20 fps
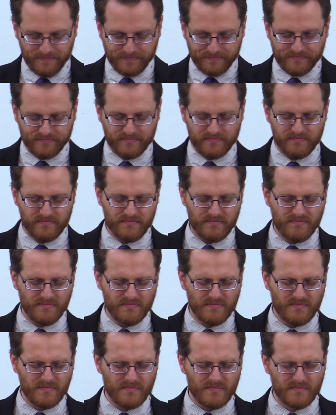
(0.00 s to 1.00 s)

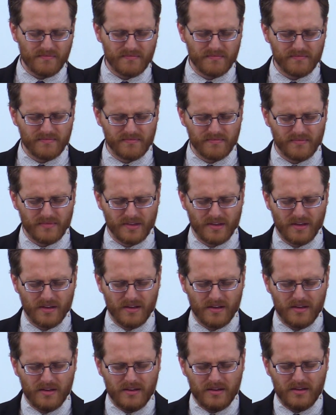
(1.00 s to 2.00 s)
Nothing is said.